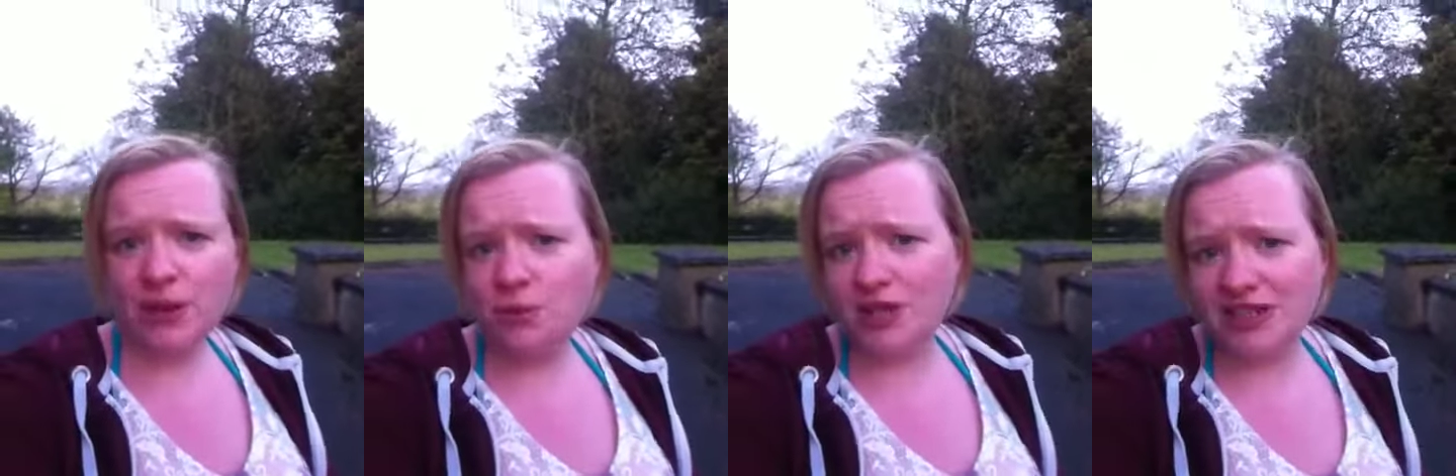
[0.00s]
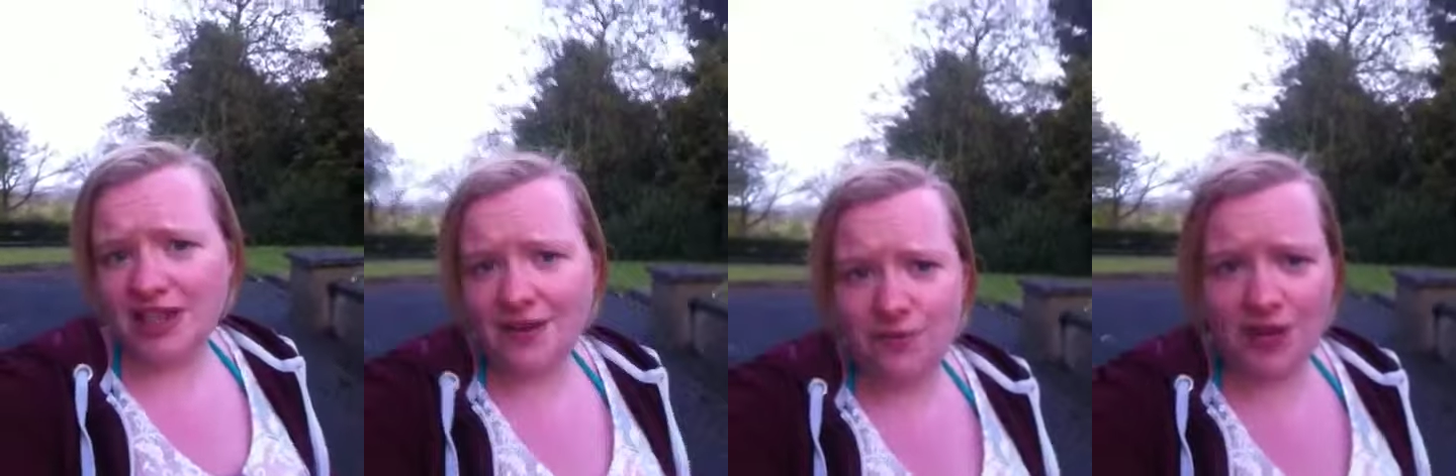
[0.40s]
What's
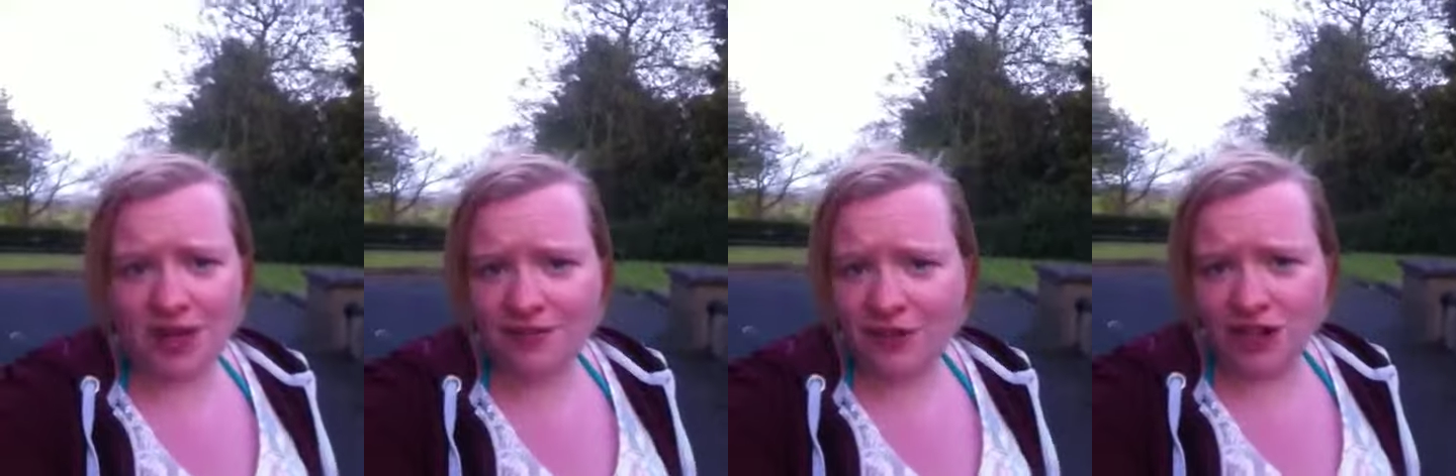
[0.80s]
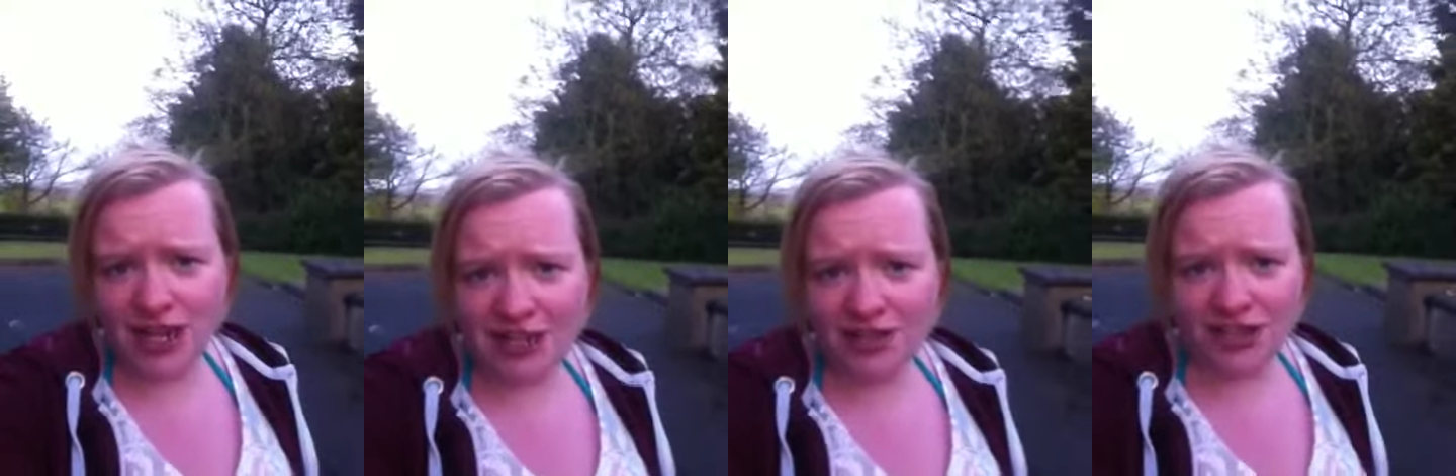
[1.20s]
life without a few
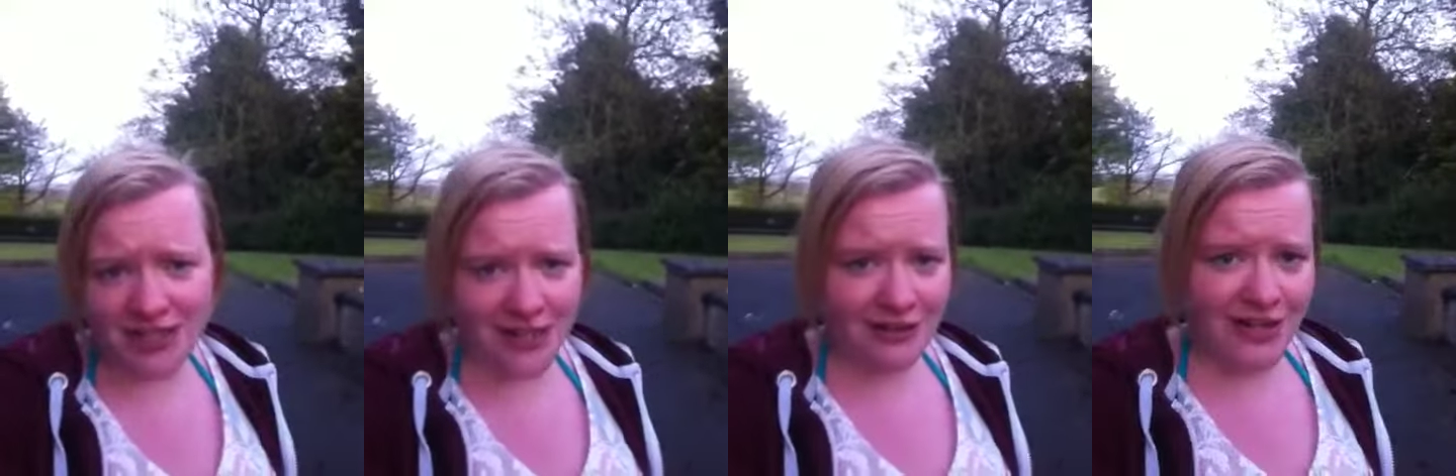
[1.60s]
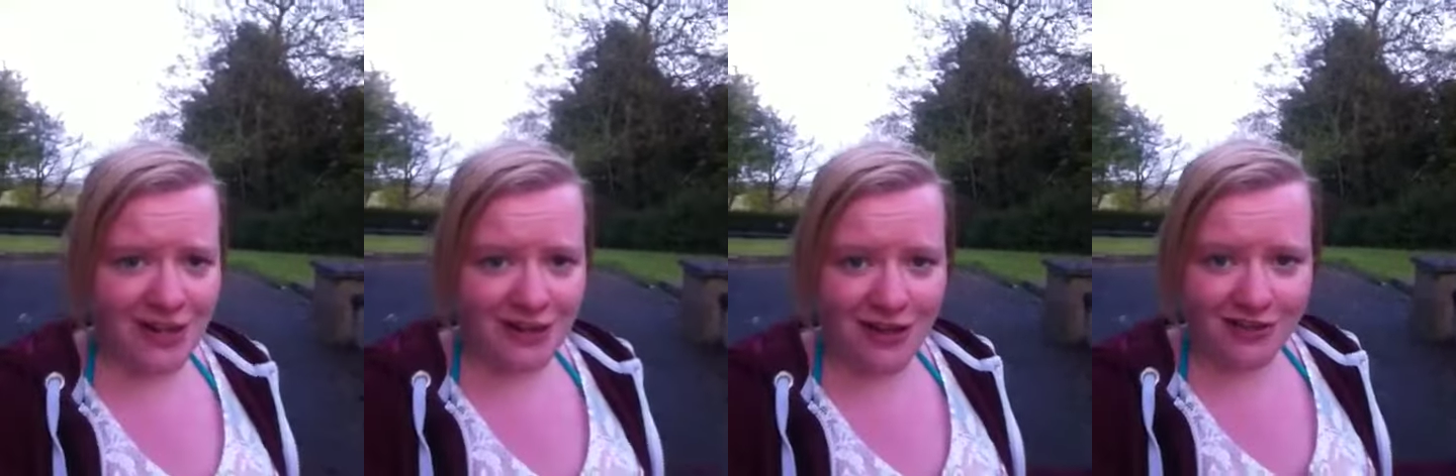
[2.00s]
challenges here and
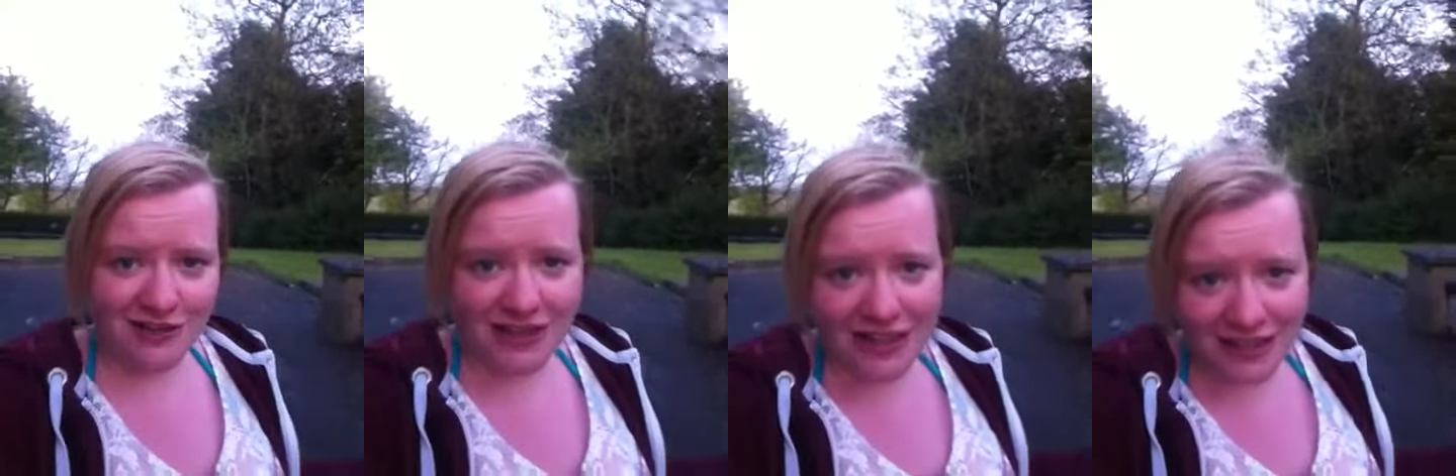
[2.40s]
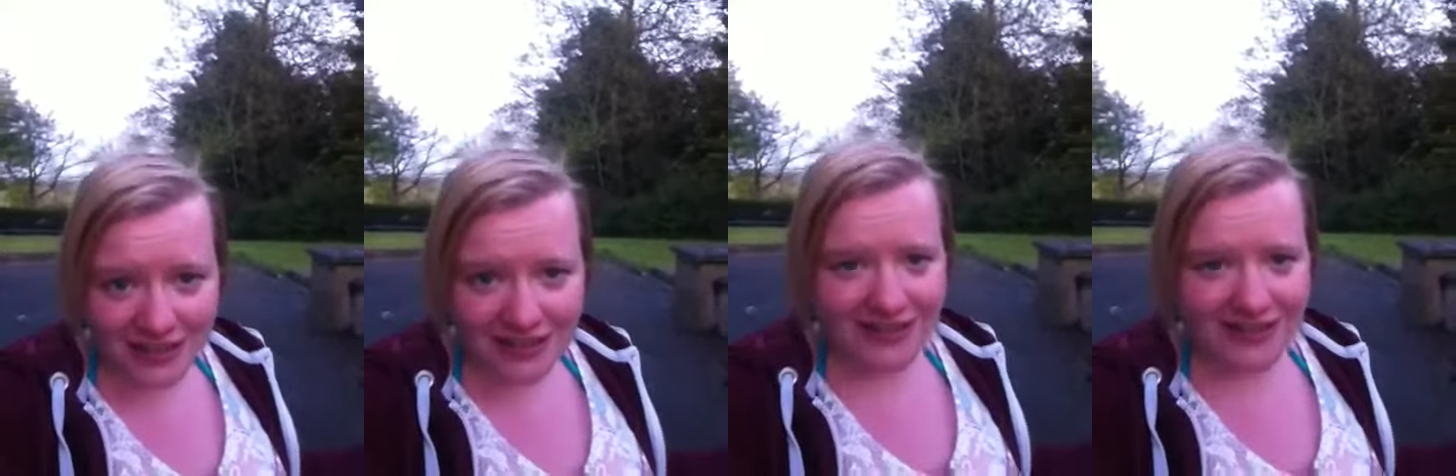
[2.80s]
there, right?